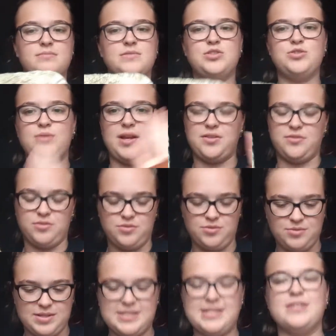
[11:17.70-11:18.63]
try to do
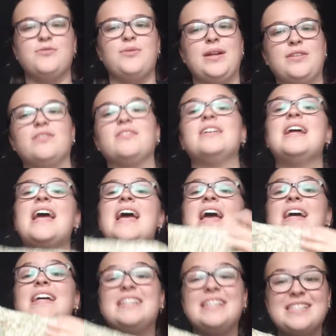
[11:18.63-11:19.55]
this in the right way.
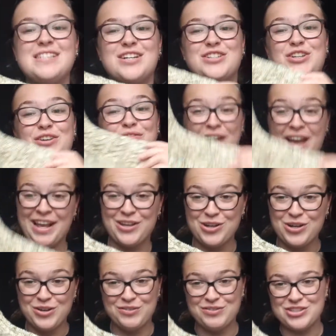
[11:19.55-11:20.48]
These are the
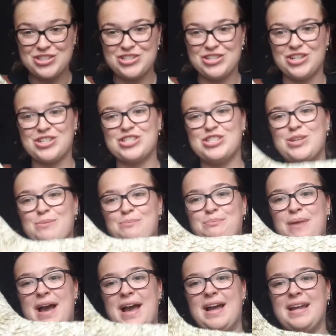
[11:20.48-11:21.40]
Vancouver socks
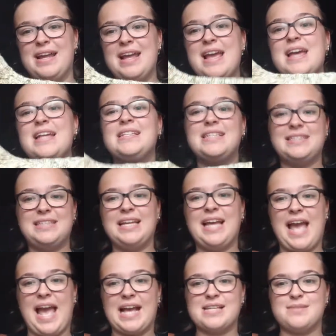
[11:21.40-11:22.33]
by
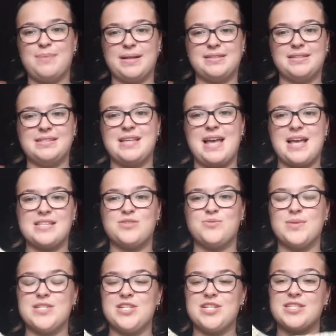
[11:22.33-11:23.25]
Knitting Expat Designs,
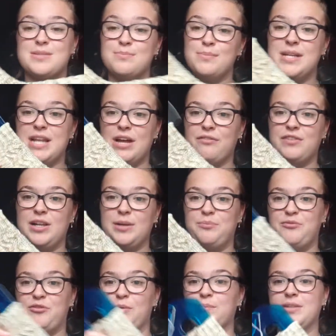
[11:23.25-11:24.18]
which is Mina
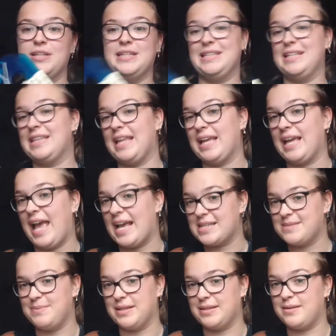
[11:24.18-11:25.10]
Phillip from the Knitting
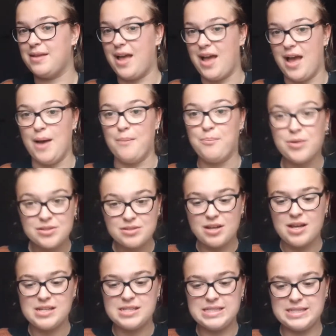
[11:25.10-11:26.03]
Expat
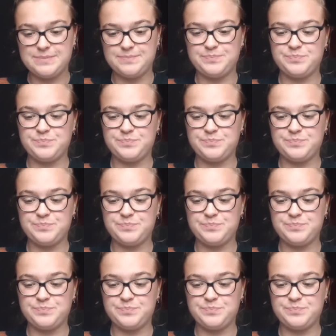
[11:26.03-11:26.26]
podcast.